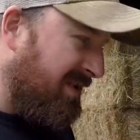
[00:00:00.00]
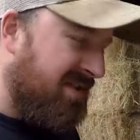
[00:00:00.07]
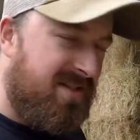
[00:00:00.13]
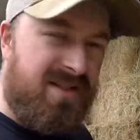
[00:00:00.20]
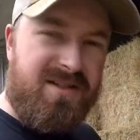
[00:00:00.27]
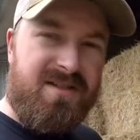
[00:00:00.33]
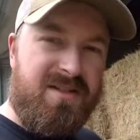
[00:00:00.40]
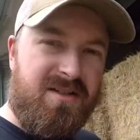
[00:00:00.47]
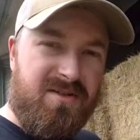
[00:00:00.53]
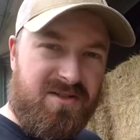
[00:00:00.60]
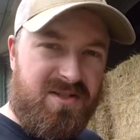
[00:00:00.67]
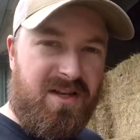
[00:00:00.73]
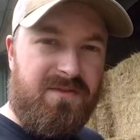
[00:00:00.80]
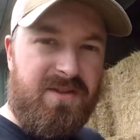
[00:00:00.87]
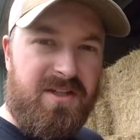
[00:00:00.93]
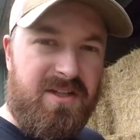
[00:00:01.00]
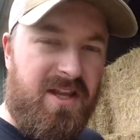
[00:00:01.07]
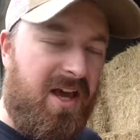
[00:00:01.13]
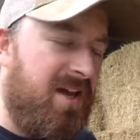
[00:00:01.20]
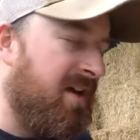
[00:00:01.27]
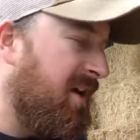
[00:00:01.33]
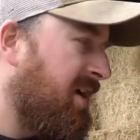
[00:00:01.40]
60 or 70 in
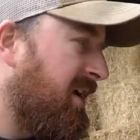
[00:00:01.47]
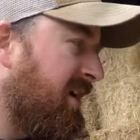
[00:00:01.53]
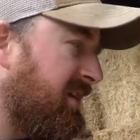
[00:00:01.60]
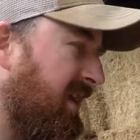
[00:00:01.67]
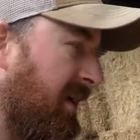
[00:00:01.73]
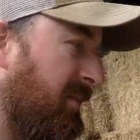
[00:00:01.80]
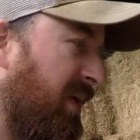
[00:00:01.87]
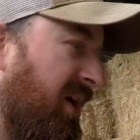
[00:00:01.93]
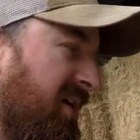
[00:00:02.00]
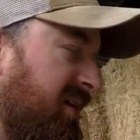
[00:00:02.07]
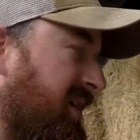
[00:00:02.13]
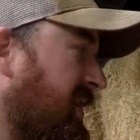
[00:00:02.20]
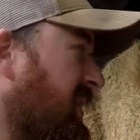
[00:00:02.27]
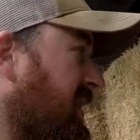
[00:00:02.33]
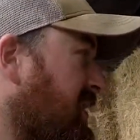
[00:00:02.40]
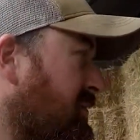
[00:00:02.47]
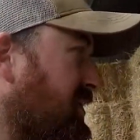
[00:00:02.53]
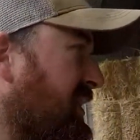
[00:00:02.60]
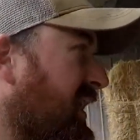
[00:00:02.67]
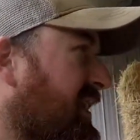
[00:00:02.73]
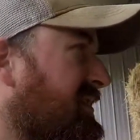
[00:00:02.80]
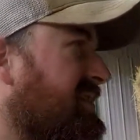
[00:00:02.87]
that paddock. Bit
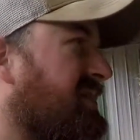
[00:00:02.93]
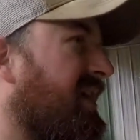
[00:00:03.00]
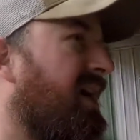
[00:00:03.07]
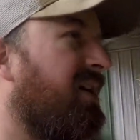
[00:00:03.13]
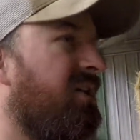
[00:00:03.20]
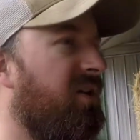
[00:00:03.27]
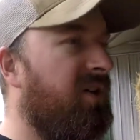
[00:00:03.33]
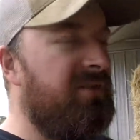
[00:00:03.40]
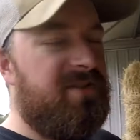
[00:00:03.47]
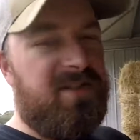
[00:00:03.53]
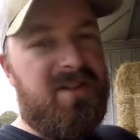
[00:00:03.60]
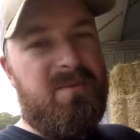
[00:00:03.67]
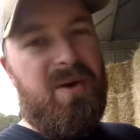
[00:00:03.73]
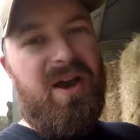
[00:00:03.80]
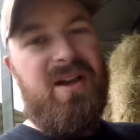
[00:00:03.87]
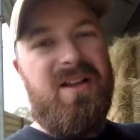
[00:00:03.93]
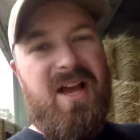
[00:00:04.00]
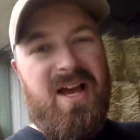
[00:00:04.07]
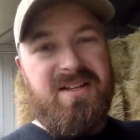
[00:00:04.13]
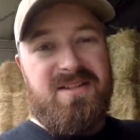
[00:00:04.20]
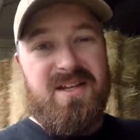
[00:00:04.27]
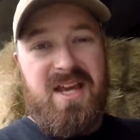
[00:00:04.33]
hard to tell. Obviously the baler
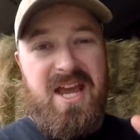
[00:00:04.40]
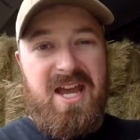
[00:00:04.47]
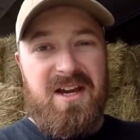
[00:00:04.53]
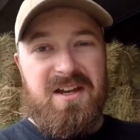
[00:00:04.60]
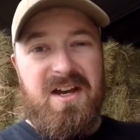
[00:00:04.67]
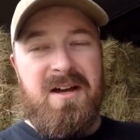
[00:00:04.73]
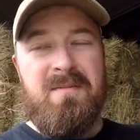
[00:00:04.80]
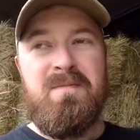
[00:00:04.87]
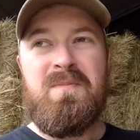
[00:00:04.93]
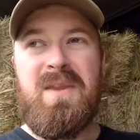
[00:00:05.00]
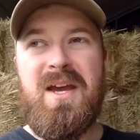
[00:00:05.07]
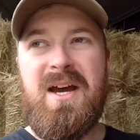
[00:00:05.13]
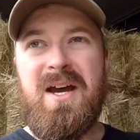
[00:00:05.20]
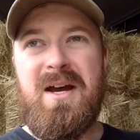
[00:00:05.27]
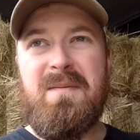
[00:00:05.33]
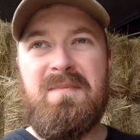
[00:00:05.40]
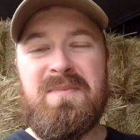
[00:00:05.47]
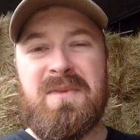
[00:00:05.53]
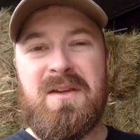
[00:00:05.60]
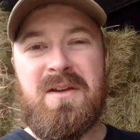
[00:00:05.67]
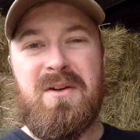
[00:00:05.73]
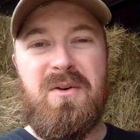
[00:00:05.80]
has the counter,
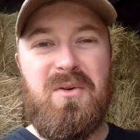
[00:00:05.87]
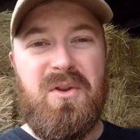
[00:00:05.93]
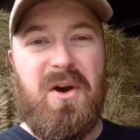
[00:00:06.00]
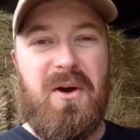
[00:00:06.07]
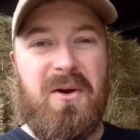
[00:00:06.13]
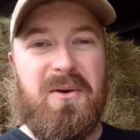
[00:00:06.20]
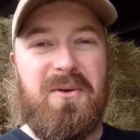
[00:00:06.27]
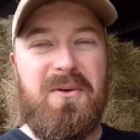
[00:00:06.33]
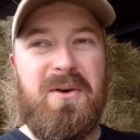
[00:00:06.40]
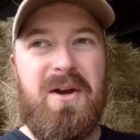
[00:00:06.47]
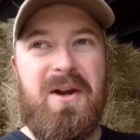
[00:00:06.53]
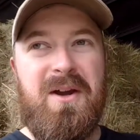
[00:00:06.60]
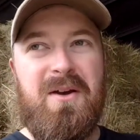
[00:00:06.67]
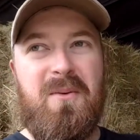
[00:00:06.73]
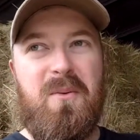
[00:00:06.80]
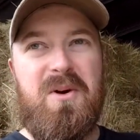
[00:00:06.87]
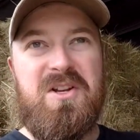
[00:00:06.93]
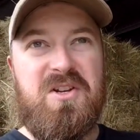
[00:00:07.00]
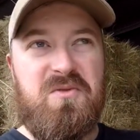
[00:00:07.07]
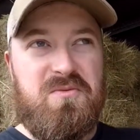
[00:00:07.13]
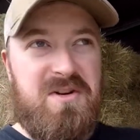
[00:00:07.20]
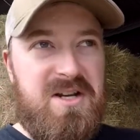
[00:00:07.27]
although when
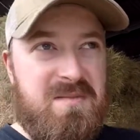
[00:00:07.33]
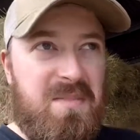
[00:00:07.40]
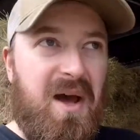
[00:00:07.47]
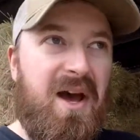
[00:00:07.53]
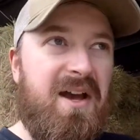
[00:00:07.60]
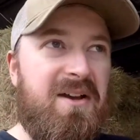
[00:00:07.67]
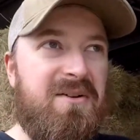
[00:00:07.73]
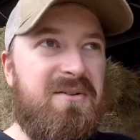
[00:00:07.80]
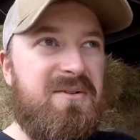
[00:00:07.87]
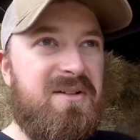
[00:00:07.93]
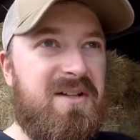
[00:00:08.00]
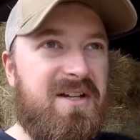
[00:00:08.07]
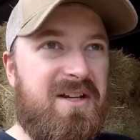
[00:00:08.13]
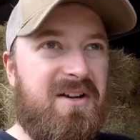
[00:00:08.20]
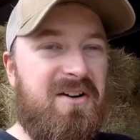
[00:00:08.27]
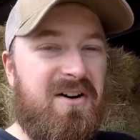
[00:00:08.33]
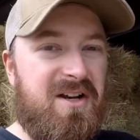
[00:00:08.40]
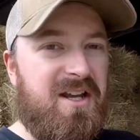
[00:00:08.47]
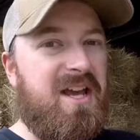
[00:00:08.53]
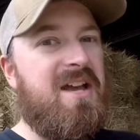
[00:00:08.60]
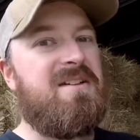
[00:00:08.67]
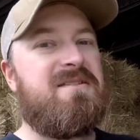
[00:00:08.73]
you re-bale, it kind of
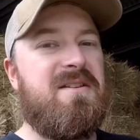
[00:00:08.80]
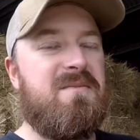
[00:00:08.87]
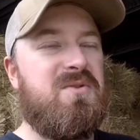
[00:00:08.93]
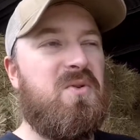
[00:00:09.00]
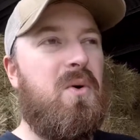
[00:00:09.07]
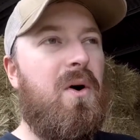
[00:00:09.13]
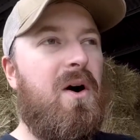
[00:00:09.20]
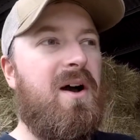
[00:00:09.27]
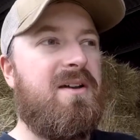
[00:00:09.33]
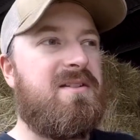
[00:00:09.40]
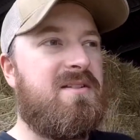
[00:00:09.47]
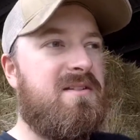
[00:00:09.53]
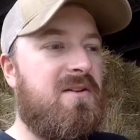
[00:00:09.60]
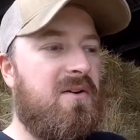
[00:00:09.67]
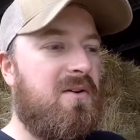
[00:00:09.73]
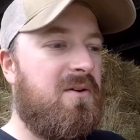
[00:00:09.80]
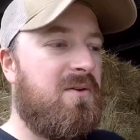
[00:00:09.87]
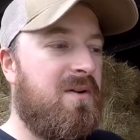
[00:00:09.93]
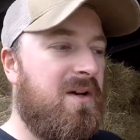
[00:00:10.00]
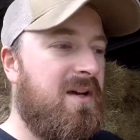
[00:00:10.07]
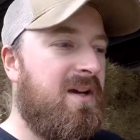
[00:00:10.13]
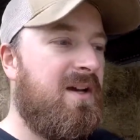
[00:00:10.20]
counts them twice, so
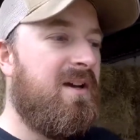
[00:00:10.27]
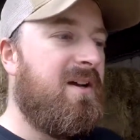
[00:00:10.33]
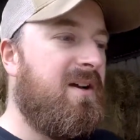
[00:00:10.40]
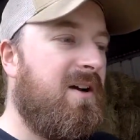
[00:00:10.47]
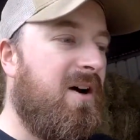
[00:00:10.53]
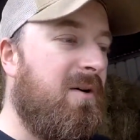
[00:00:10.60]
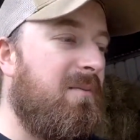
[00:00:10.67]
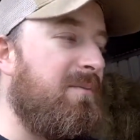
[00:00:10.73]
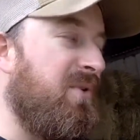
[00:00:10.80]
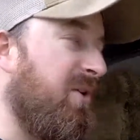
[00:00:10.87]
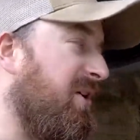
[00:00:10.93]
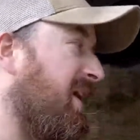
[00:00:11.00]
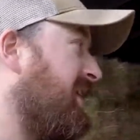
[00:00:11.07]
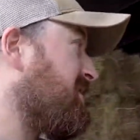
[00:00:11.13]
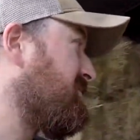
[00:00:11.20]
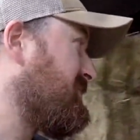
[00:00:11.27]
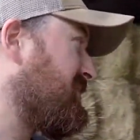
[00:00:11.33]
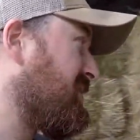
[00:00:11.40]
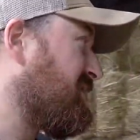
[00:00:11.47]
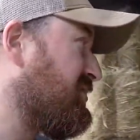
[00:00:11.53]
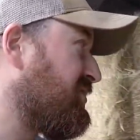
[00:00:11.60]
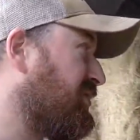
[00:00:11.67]
I'm not
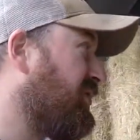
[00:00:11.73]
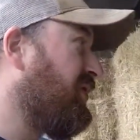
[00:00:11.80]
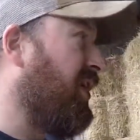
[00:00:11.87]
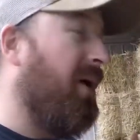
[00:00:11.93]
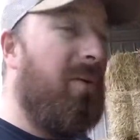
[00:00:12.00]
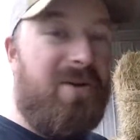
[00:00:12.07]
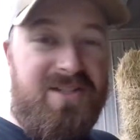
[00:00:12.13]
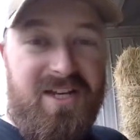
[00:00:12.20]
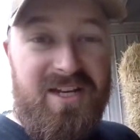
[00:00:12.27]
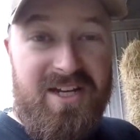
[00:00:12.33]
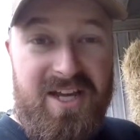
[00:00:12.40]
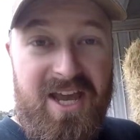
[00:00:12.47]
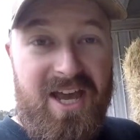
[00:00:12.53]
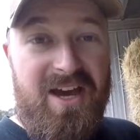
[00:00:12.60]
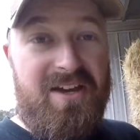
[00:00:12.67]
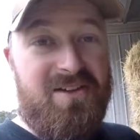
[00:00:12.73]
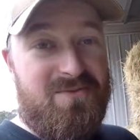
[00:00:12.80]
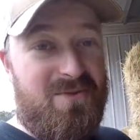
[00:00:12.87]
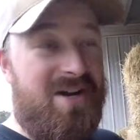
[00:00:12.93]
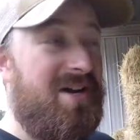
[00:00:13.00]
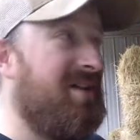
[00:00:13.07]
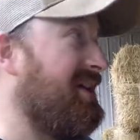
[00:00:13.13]
100% sure. I was going to count as
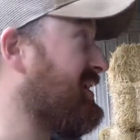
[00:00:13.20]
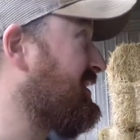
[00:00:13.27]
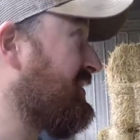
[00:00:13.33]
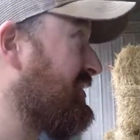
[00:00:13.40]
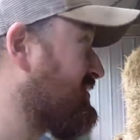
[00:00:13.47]
well, and then I